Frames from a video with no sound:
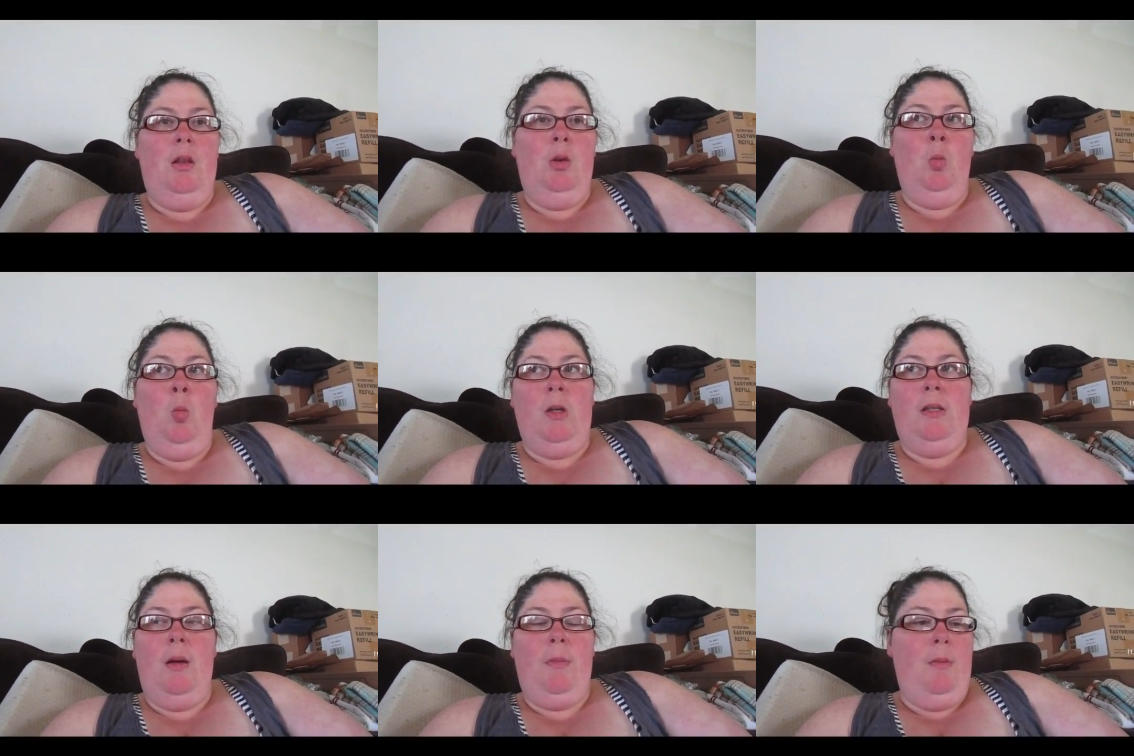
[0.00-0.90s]
One
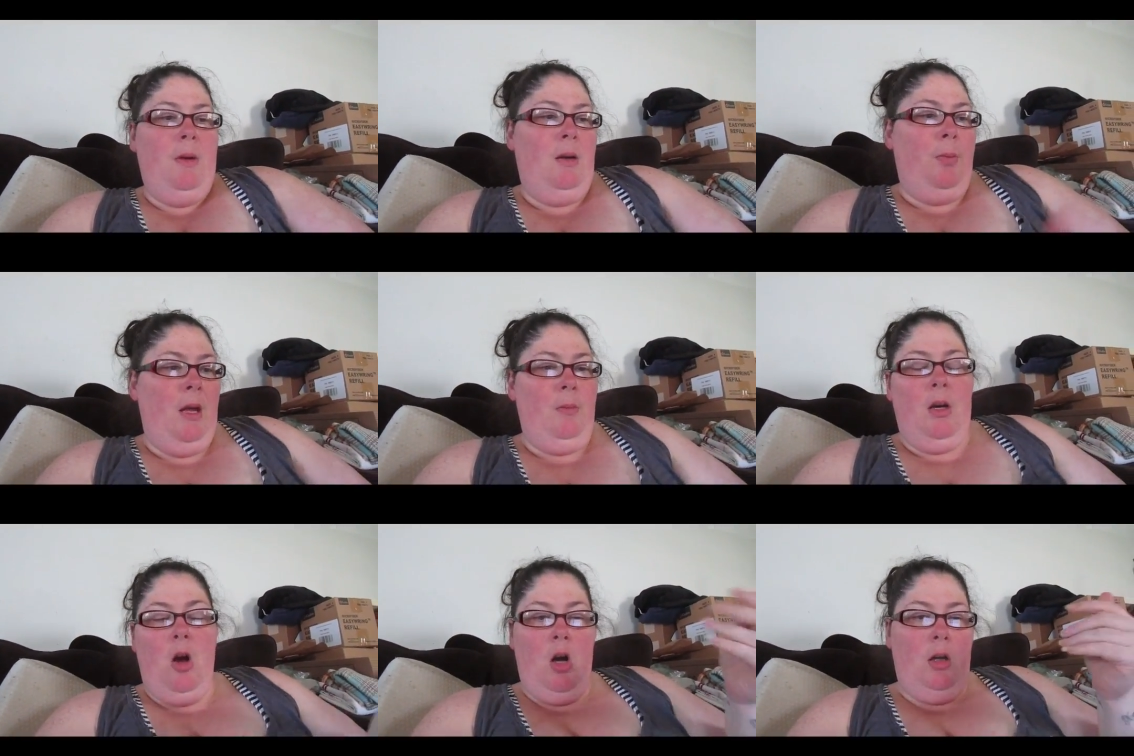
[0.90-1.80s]
time I made a
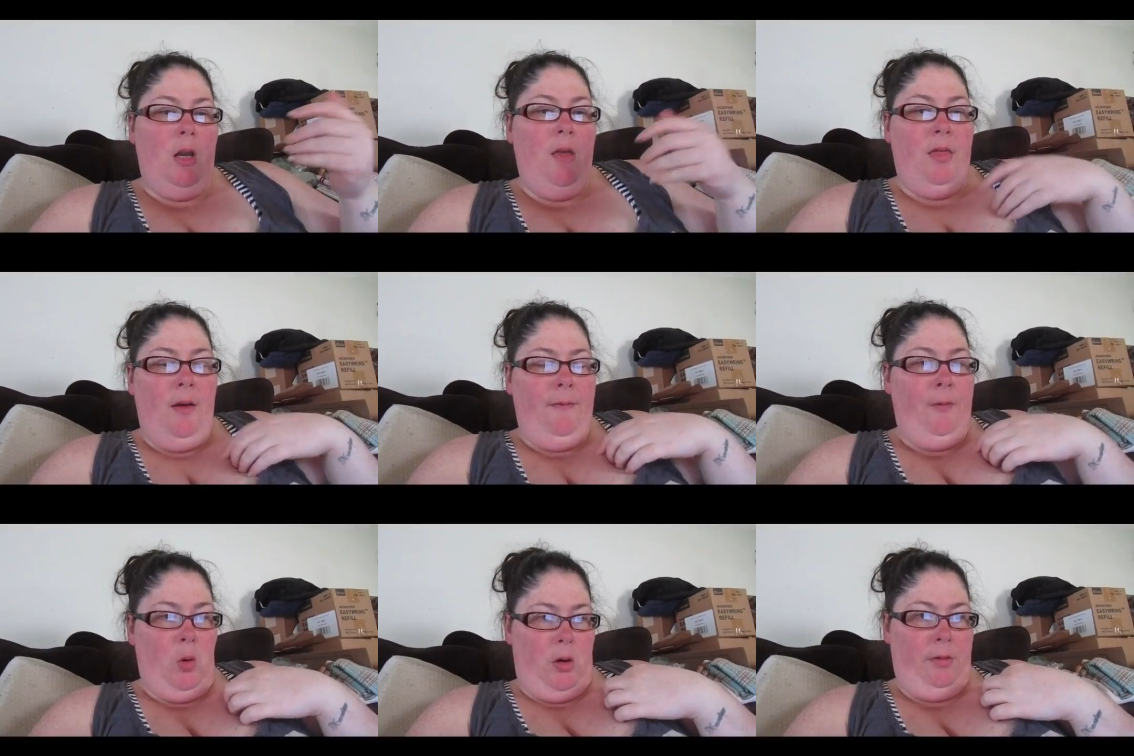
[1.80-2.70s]
payment on the
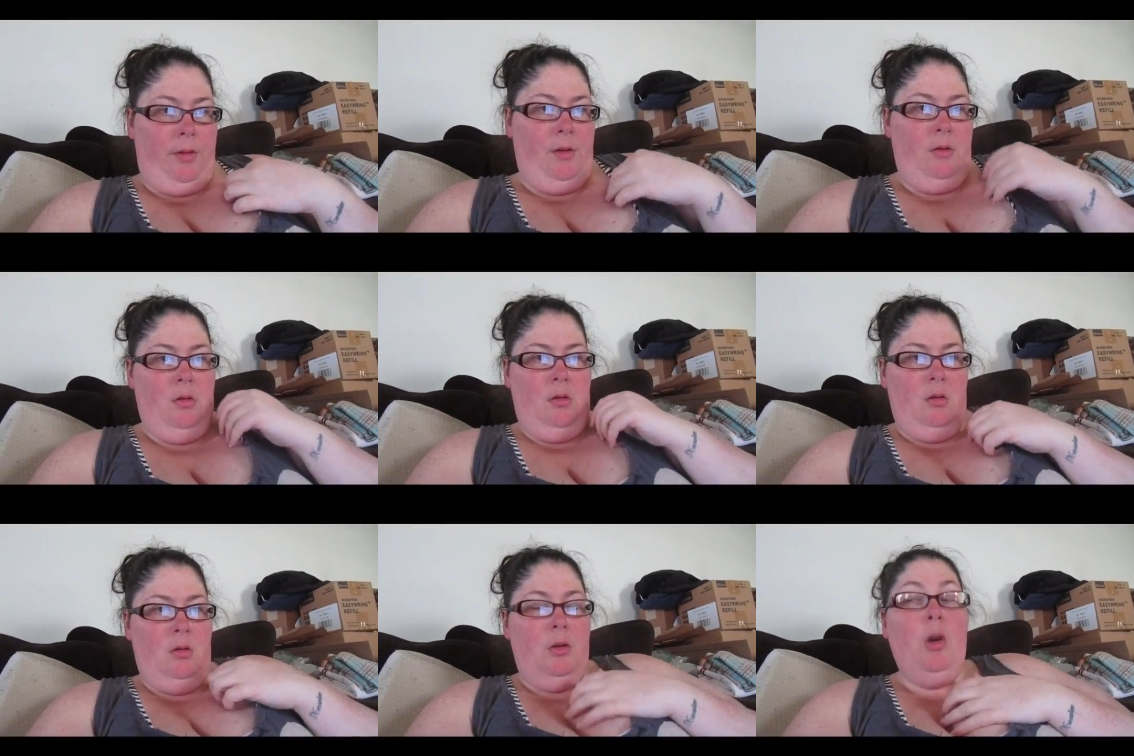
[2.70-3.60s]
4th.
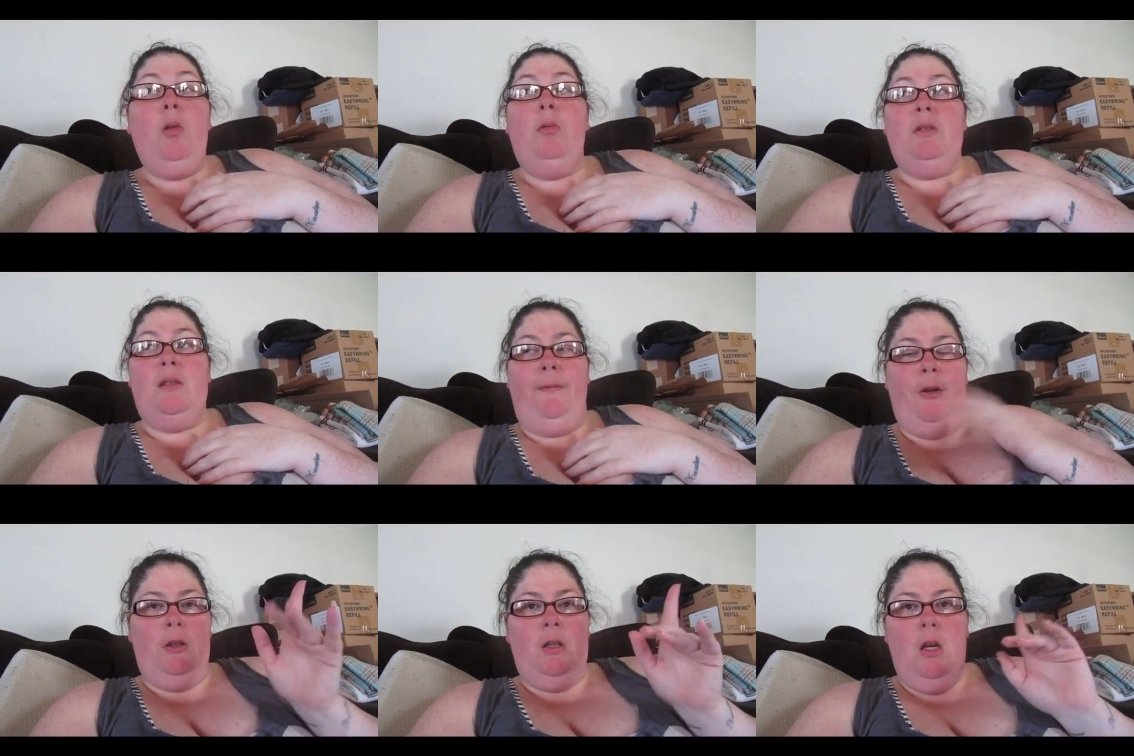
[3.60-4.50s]
No, it was the
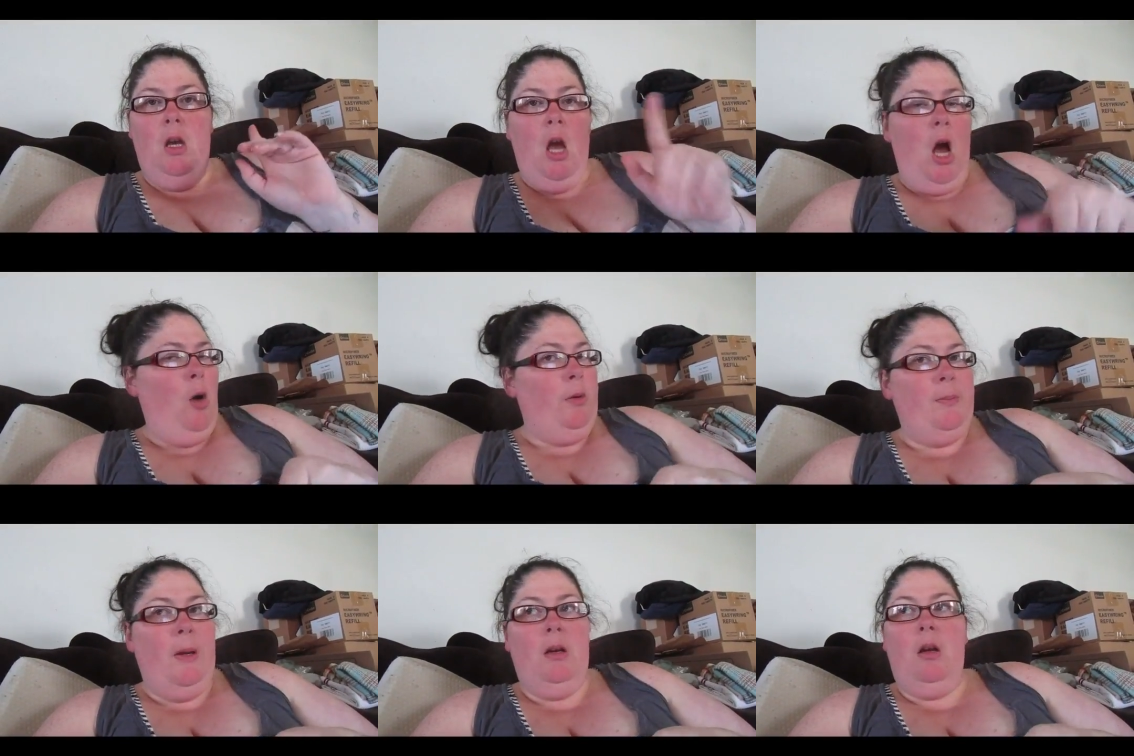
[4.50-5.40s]
1st. Always
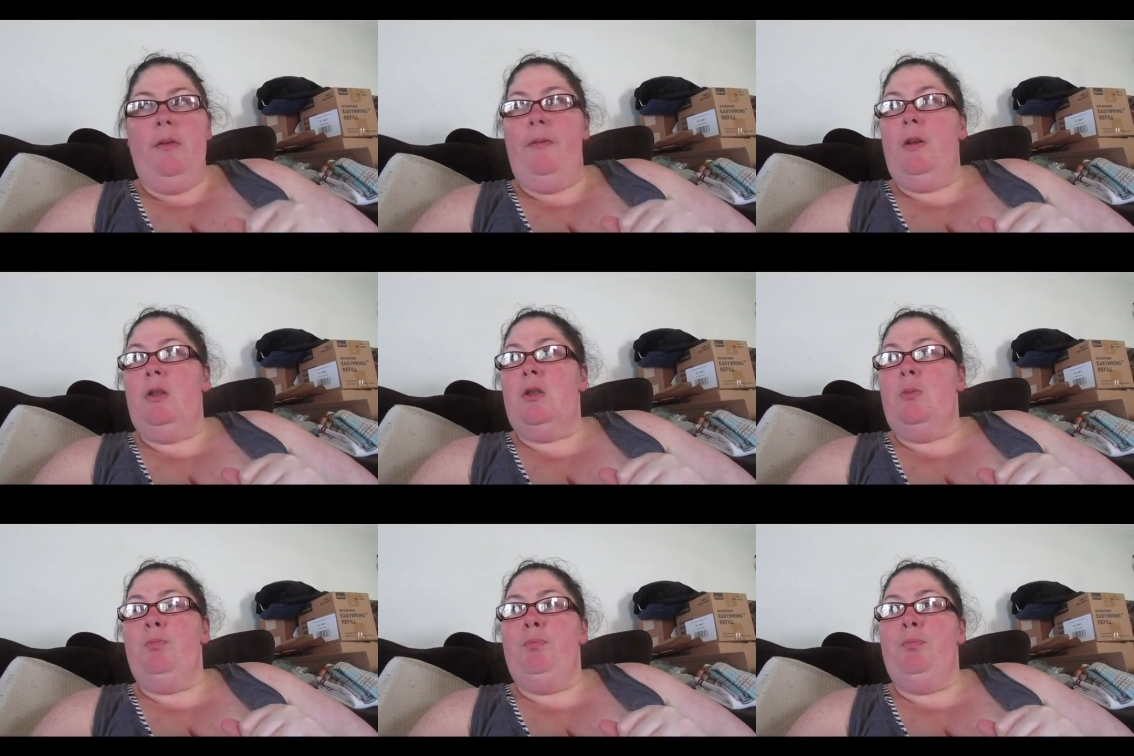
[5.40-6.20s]
paid on the 1st.